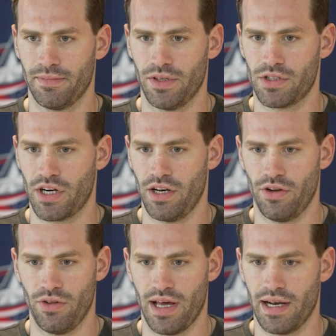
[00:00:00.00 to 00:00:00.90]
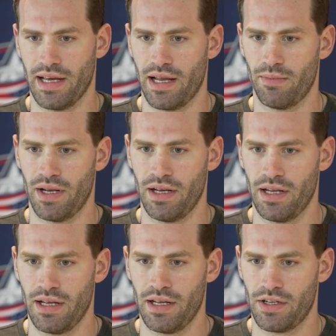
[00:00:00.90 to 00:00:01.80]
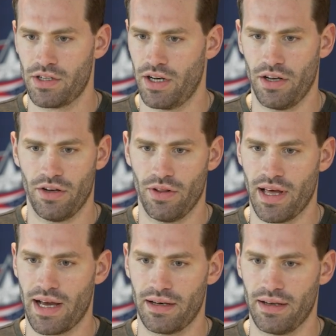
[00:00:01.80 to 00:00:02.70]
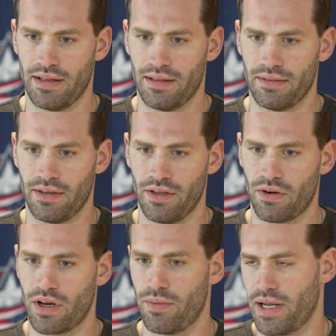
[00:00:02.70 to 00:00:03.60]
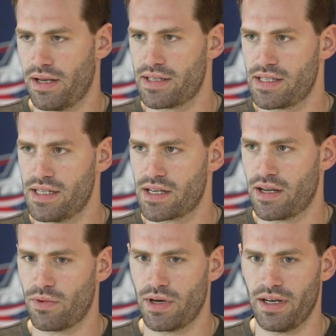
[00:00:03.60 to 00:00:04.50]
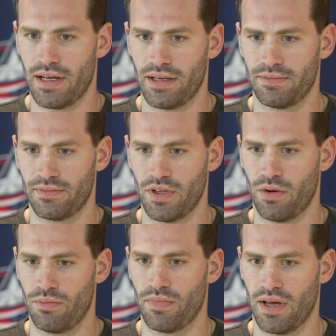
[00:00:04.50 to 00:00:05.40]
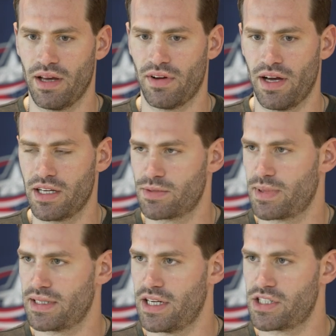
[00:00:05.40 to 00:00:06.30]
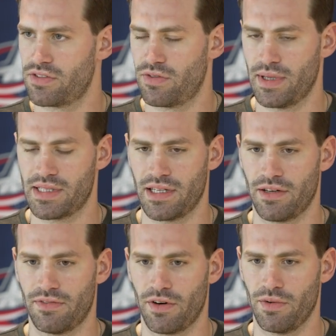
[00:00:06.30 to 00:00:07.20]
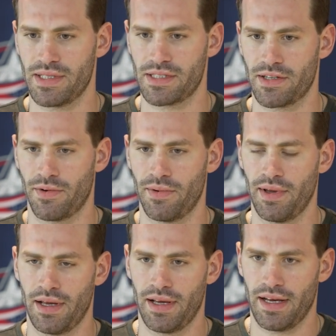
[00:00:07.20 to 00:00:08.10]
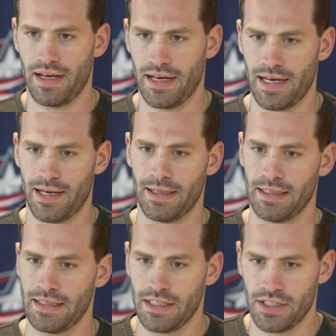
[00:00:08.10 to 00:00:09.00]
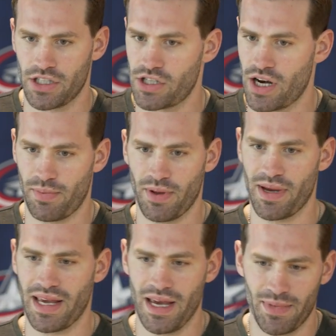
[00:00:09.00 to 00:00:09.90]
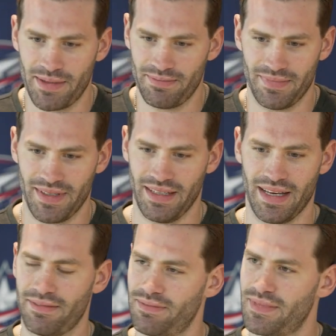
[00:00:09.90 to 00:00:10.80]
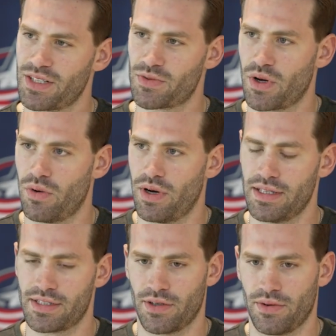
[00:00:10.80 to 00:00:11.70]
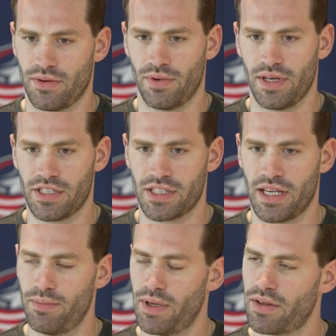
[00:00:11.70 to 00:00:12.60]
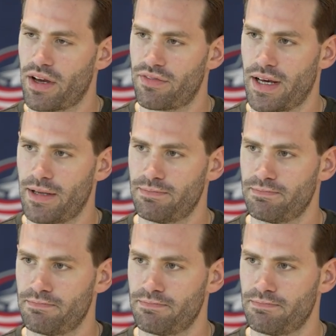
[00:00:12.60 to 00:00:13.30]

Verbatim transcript: you know, try to do that again, but try to do that, and you know, coming into the season, I wanted to, you know, have high expectations for myself always. So just try to play my game, and yeah, things were going in, so I wanted to just keep building off that.